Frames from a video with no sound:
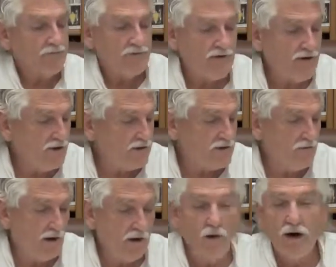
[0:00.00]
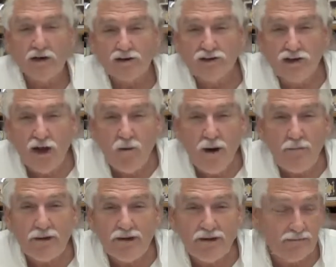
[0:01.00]
geez, you might want to slow up
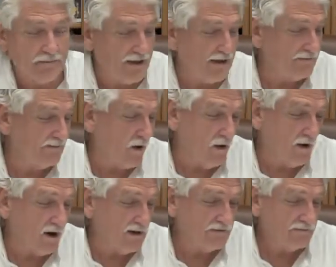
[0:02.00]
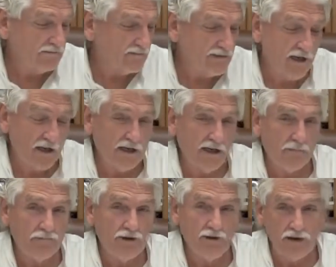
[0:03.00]
a little bit or kick it
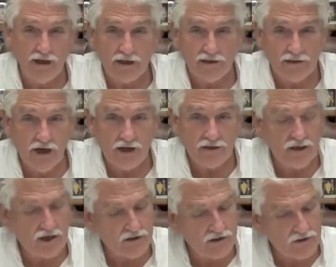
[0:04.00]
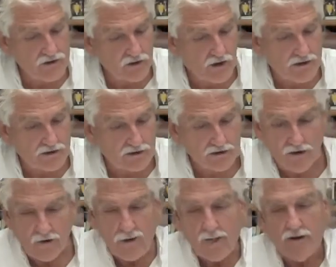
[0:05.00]
up to the next notch. You got two choices.
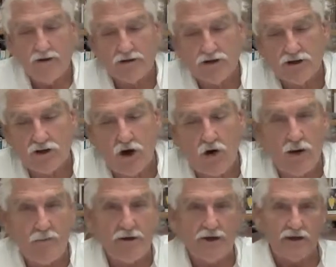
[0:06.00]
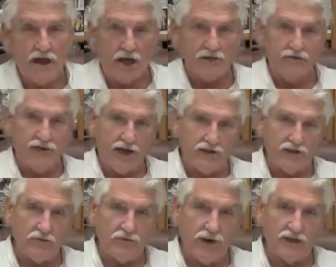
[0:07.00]
You can slow up a
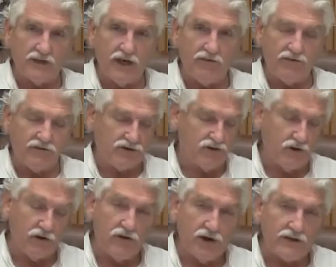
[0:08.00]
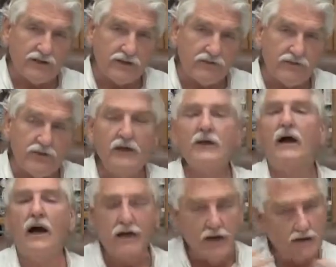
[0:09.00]
detoxification process if it's too aggressive,
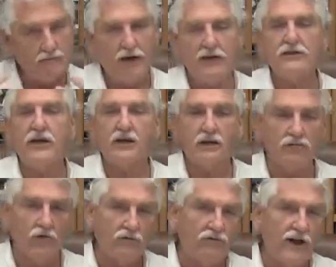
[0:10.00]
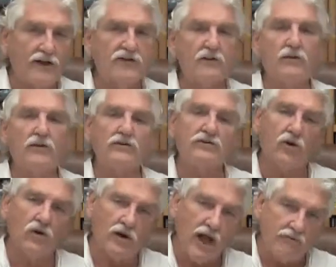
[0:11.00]
again, by eating more vegetables
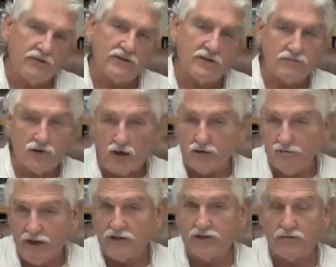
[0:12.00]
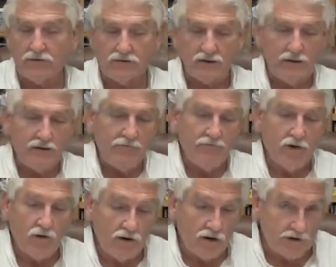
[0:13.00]
or having some cooked vegetables.
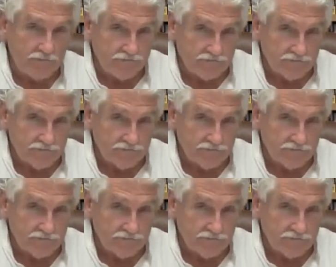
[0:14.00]
Or